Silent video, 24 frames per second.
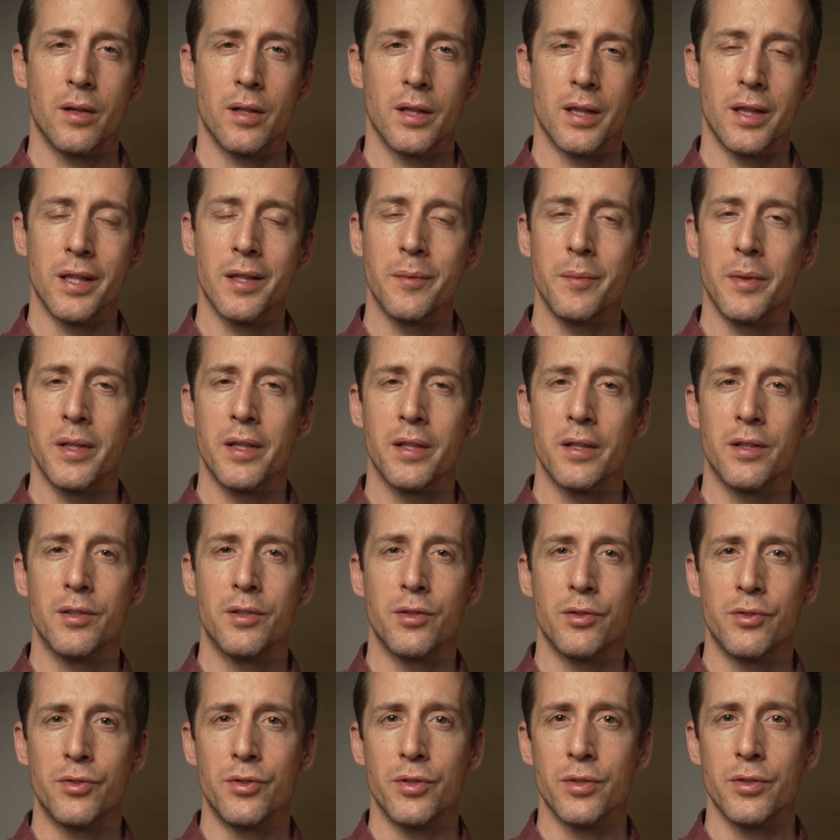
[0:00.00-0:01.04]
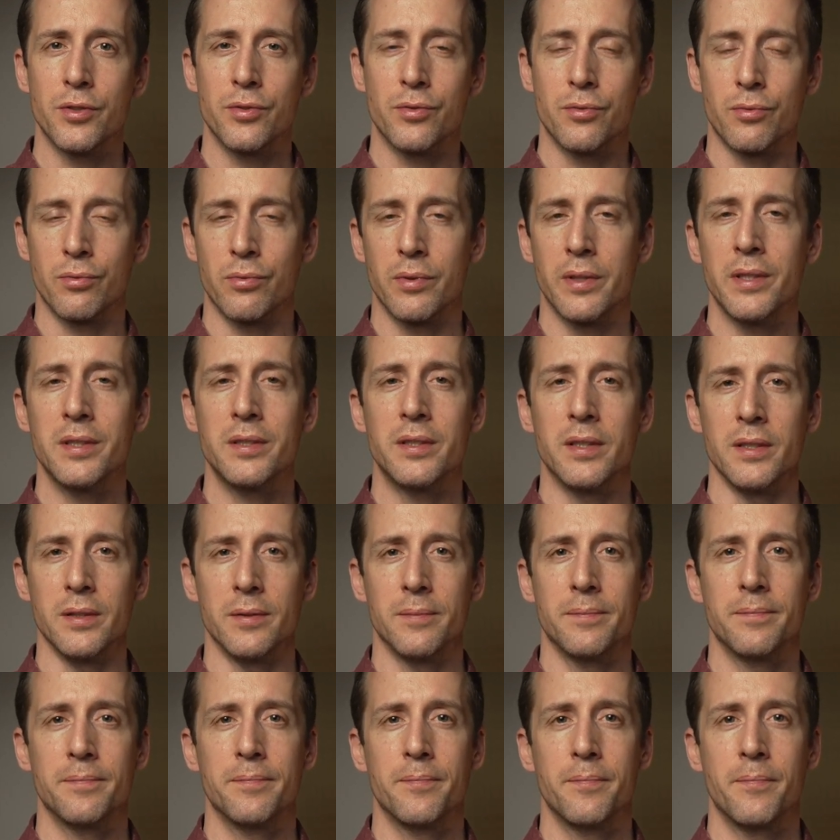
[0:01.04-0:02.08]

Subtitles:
limited to just reason,